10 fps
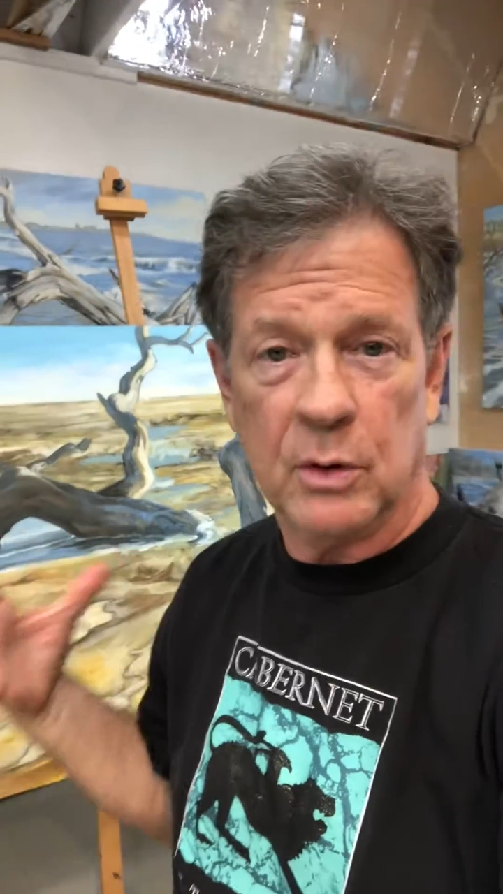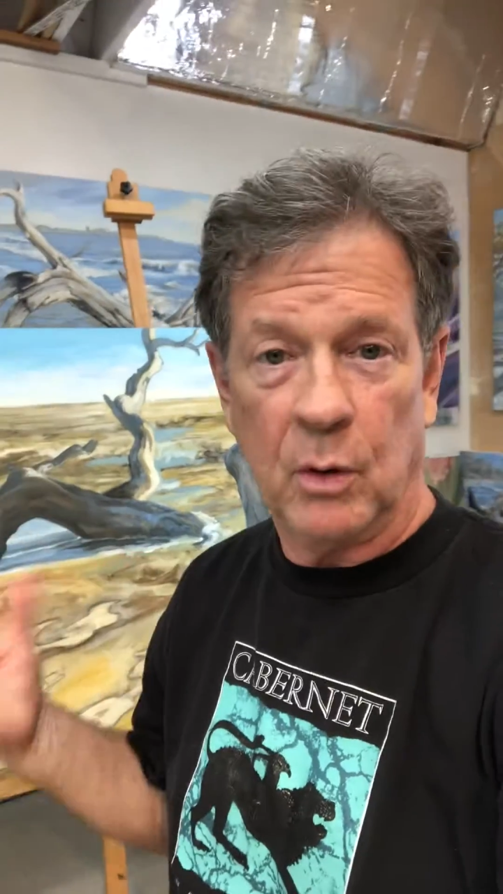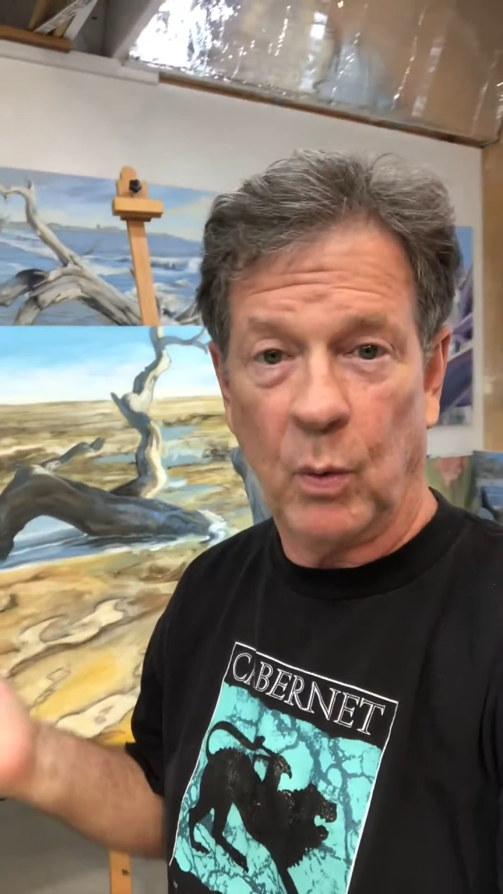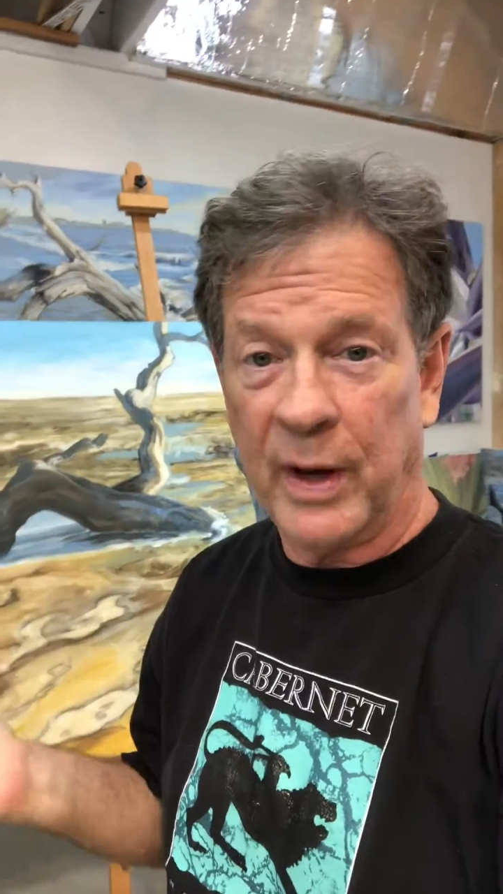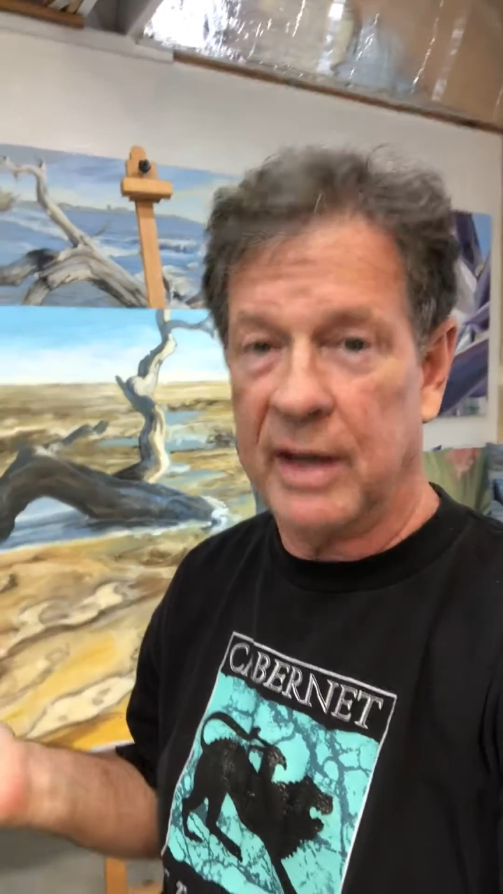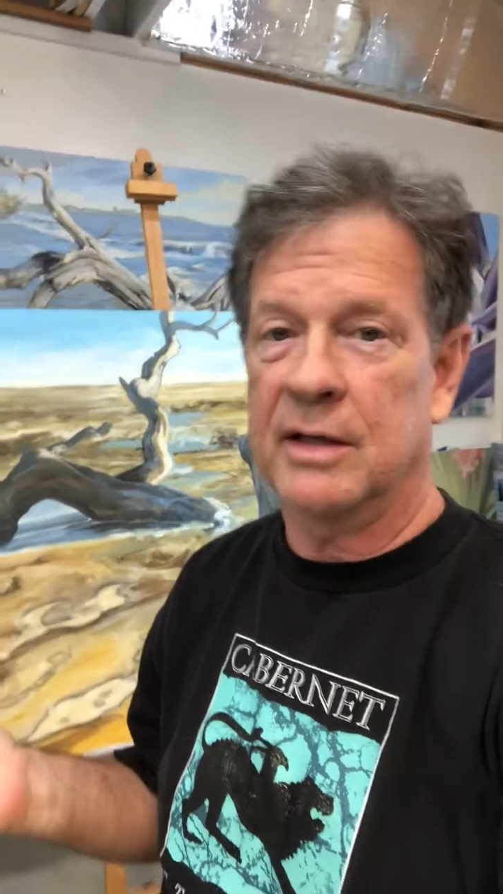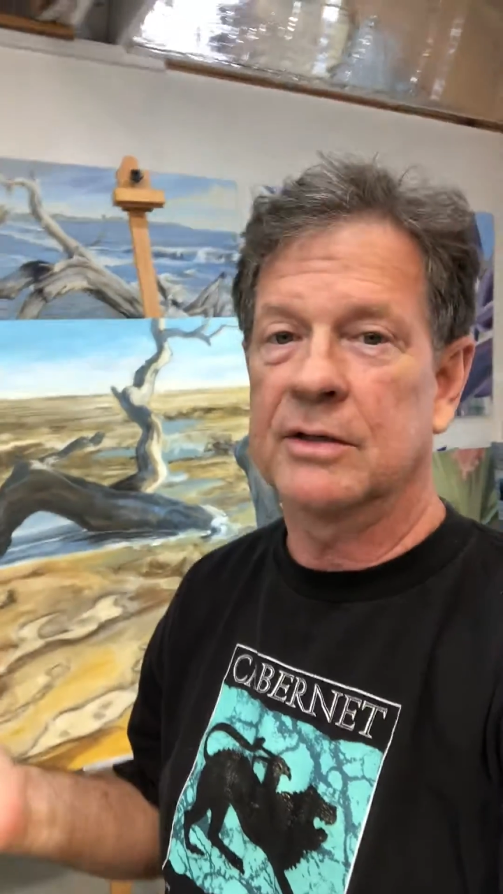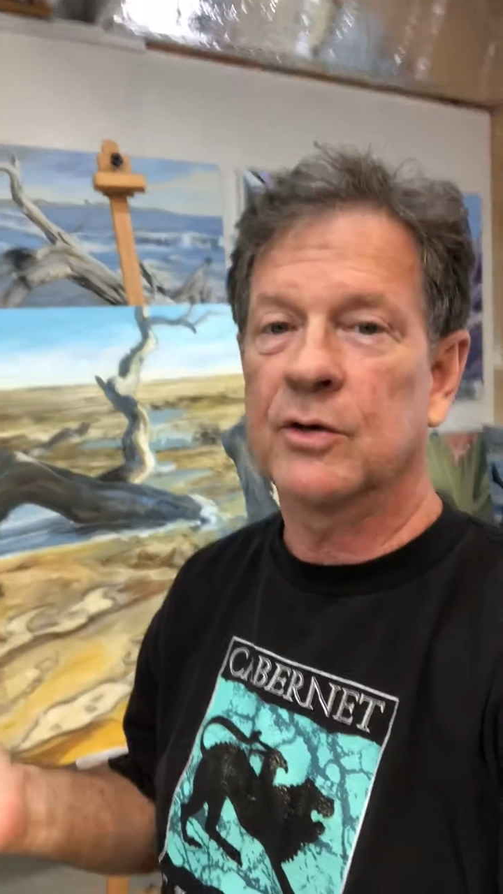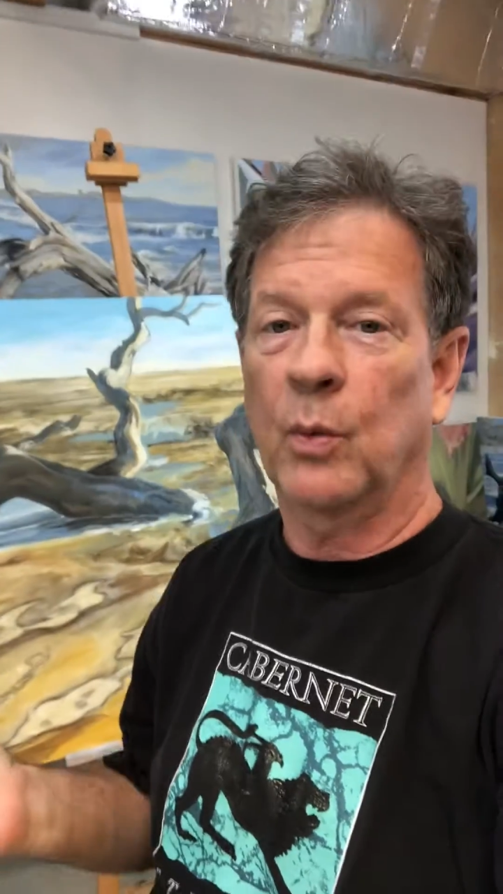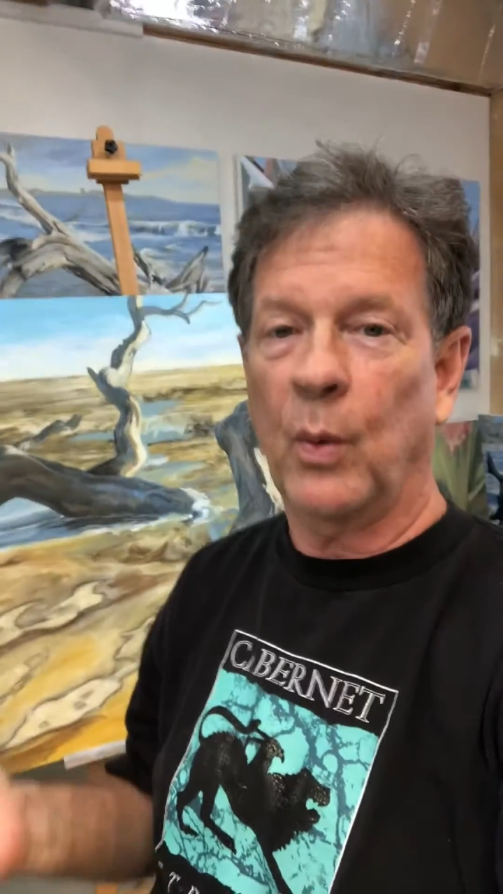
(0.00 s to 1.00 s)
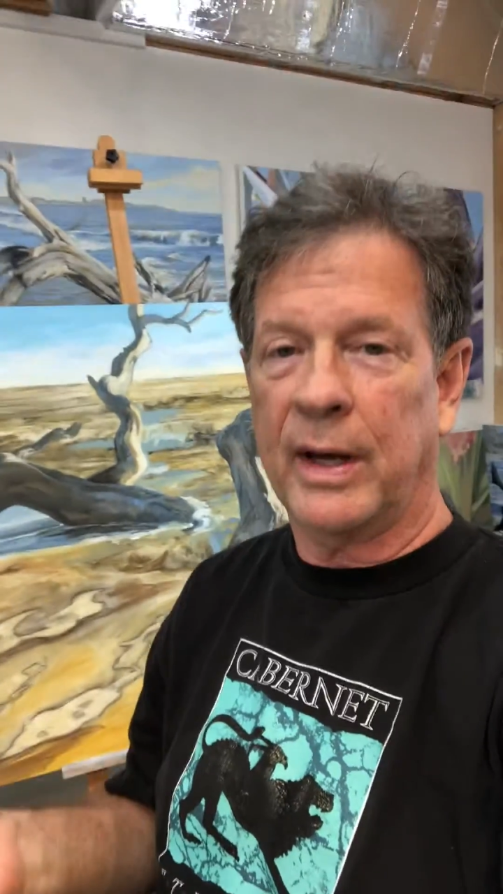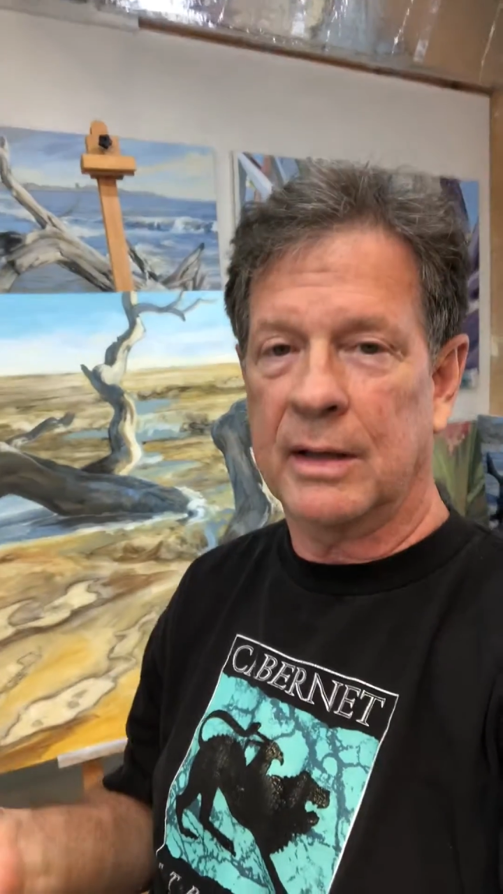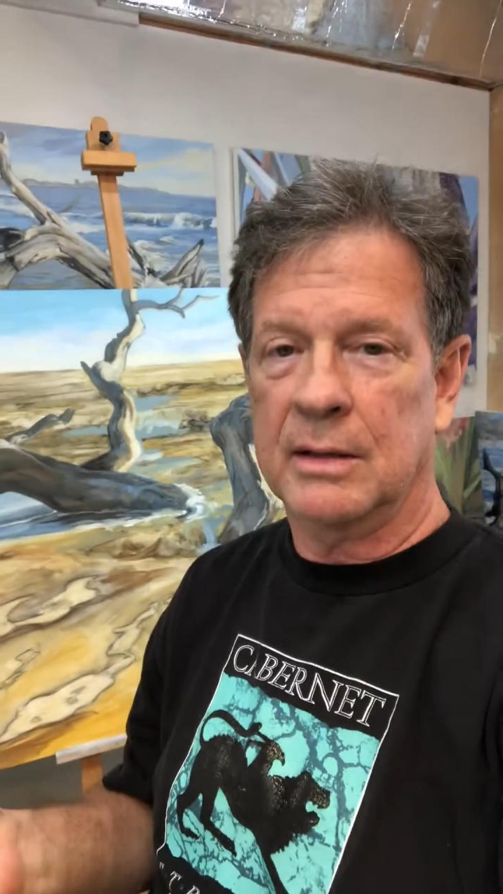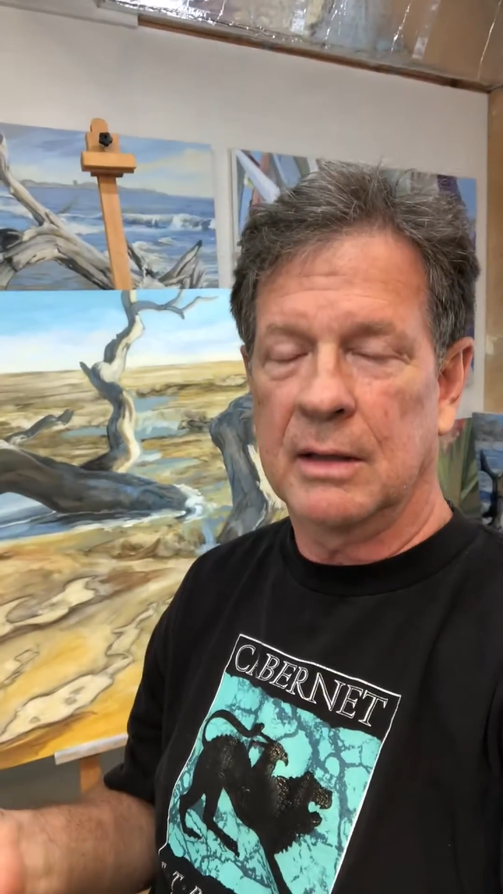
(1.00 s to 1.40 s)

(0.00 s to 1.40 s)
a wet into wet